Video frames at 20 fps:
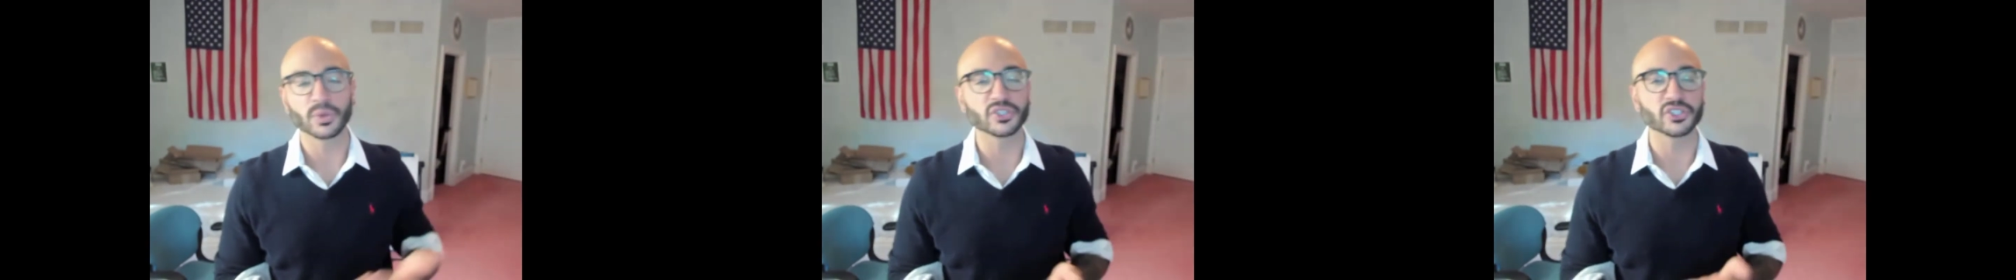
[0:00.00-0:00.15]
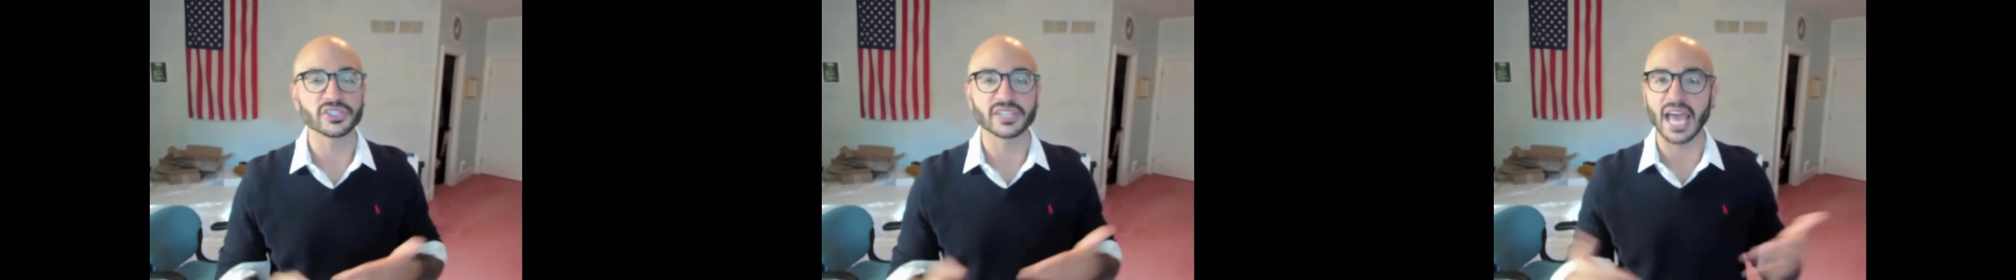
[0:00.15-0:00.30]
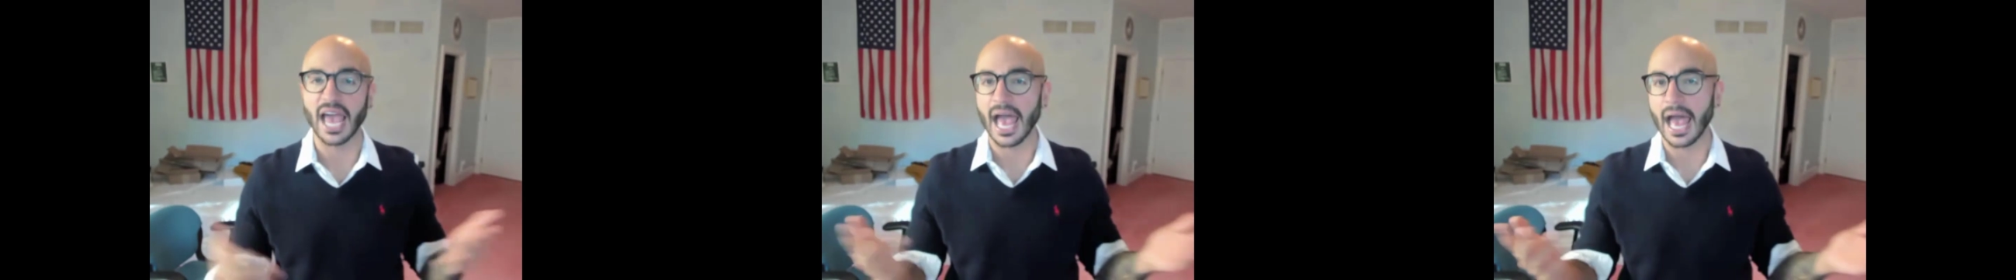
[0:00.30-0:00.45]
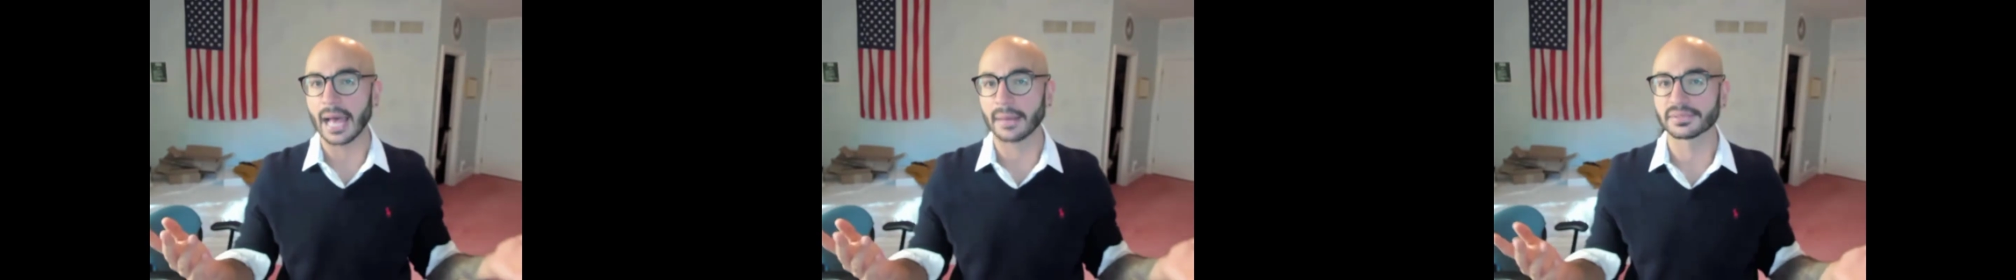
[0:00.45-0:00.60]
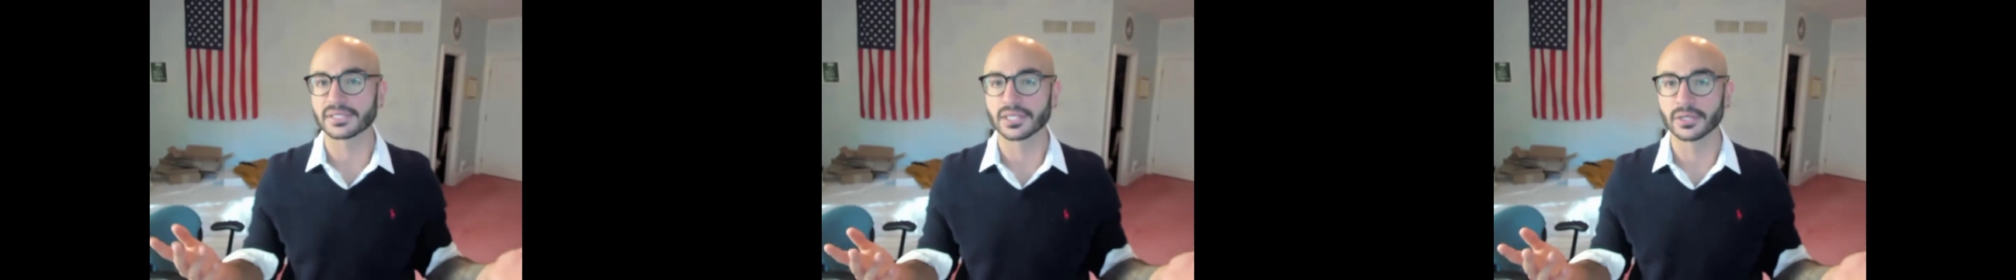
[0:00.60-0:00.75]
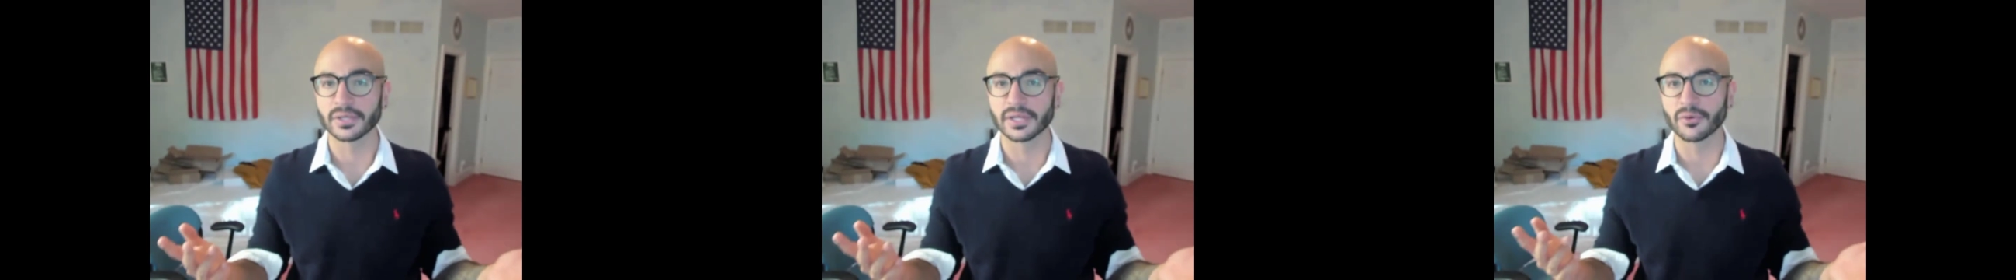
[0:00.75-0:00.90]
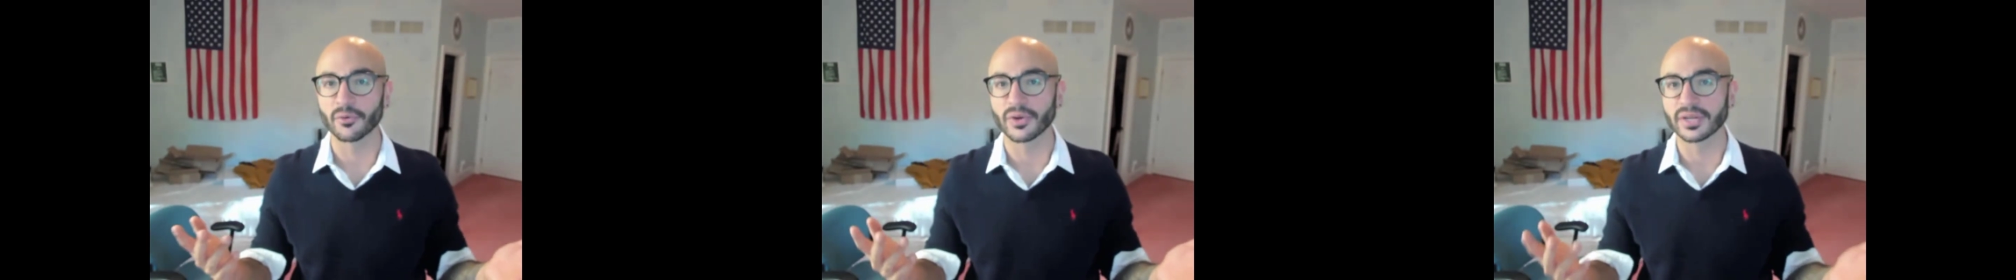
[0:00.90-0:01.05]
which is
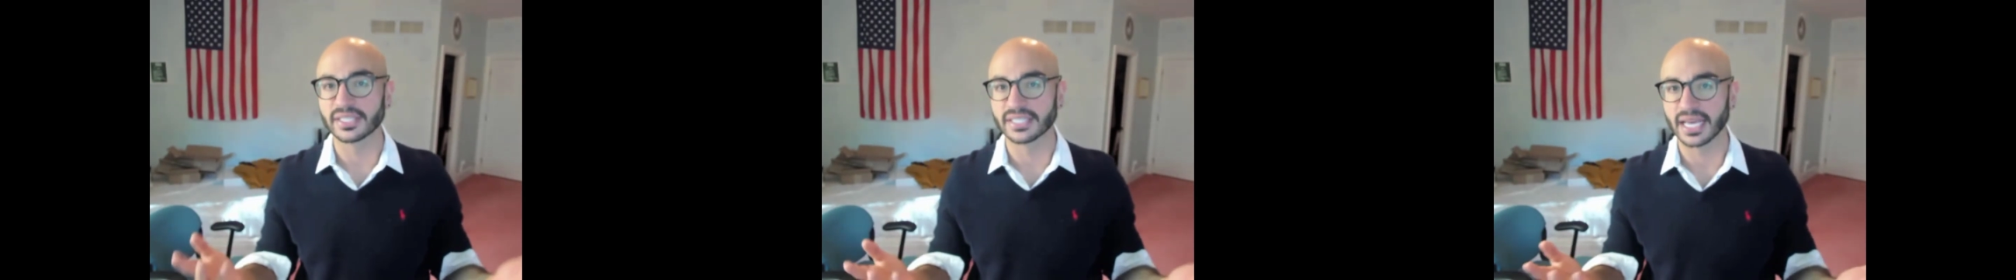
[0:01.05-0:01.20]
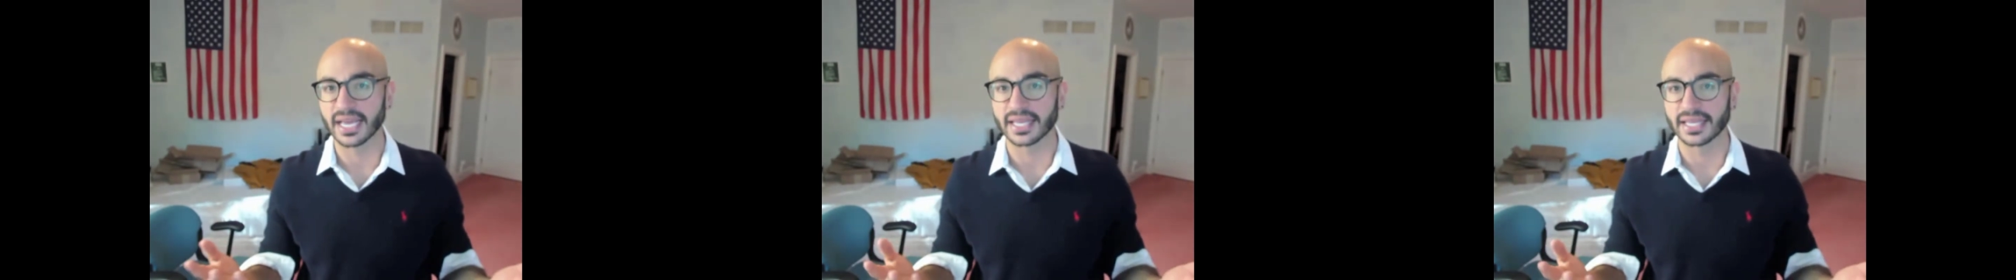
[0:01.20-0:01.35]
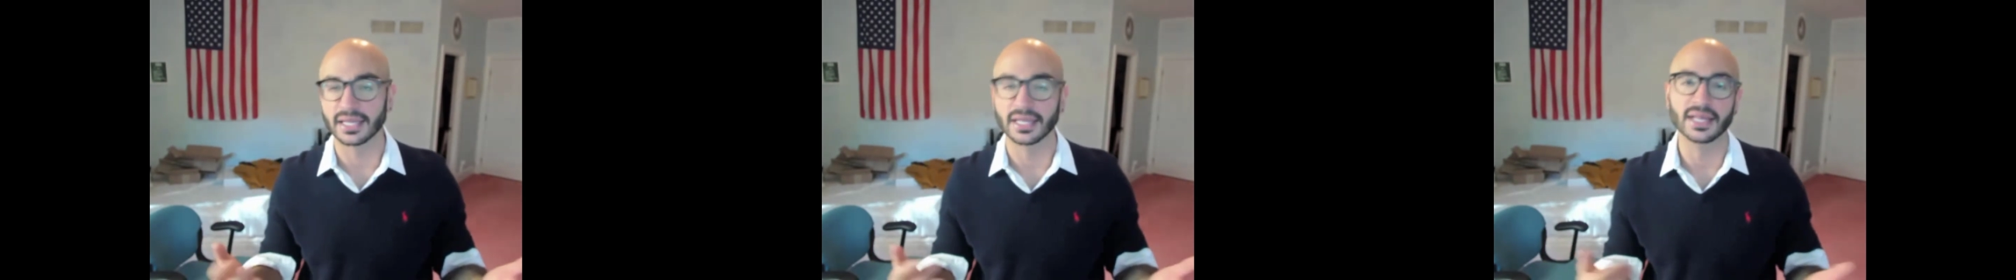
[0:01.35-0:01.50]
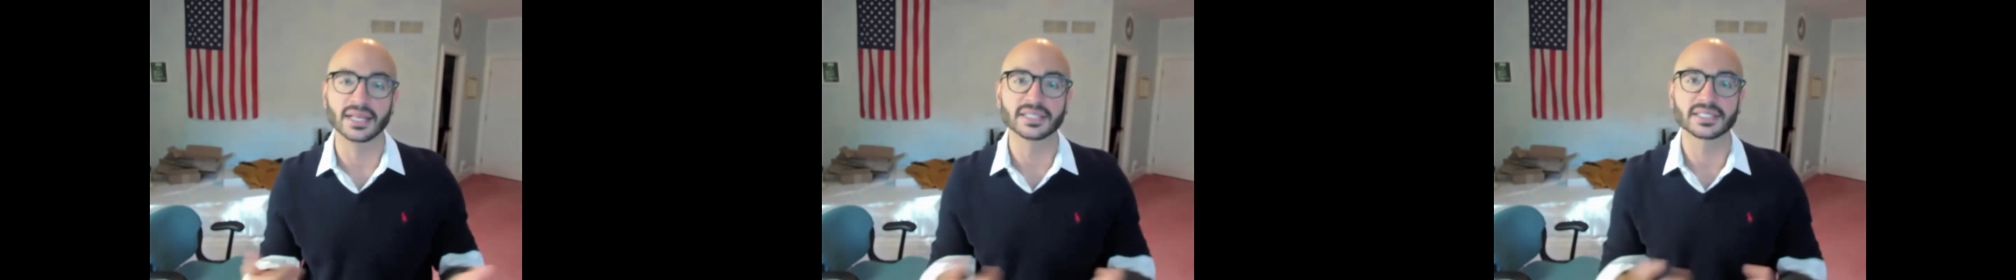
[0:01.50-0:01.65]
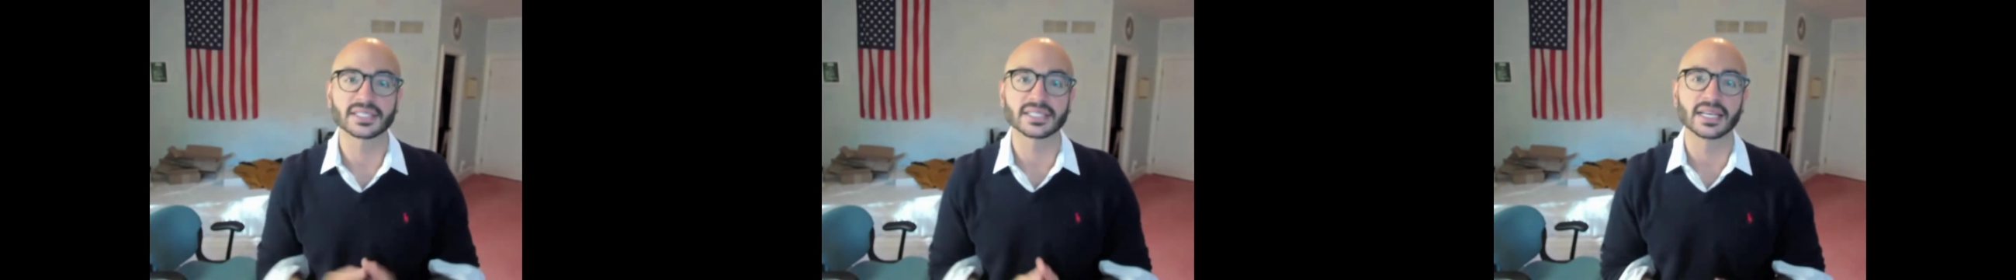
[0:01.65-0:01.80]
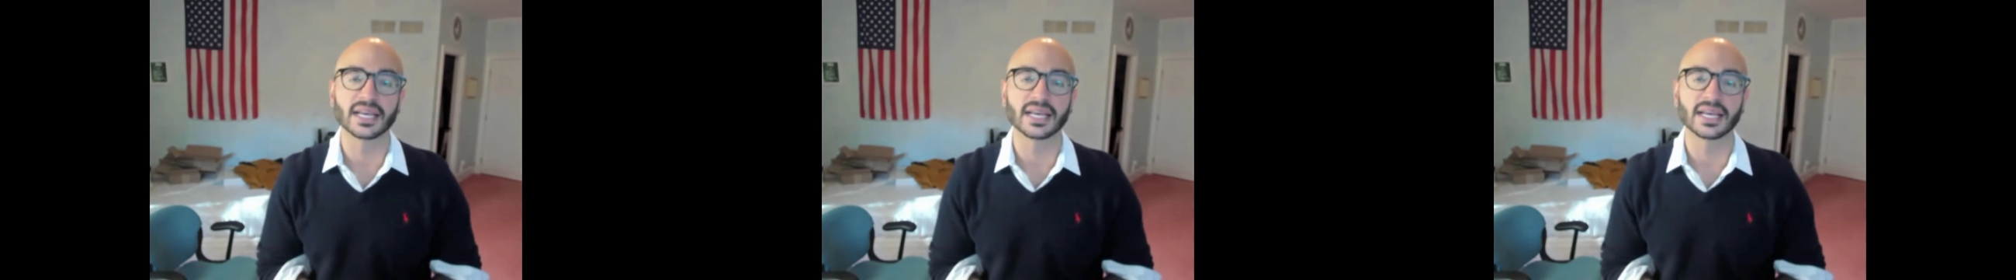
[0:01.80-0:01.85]
absolutely ridiculous.